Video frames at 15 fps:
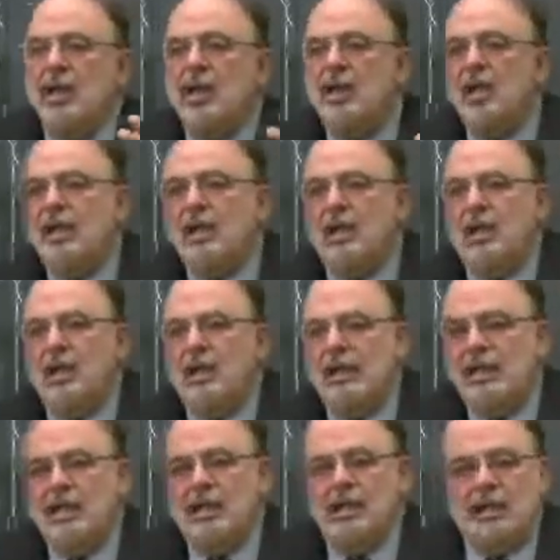and
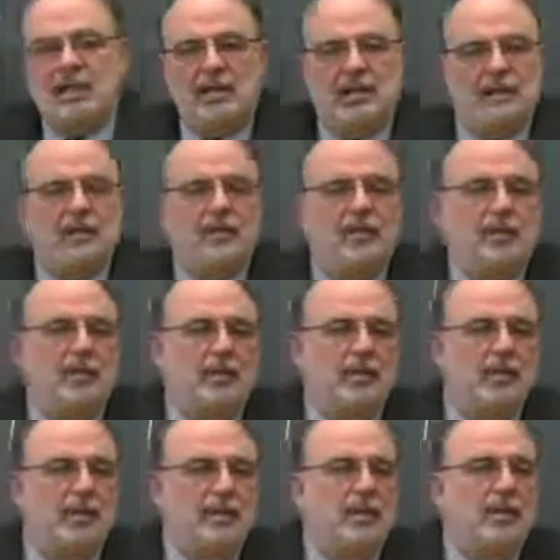so forth.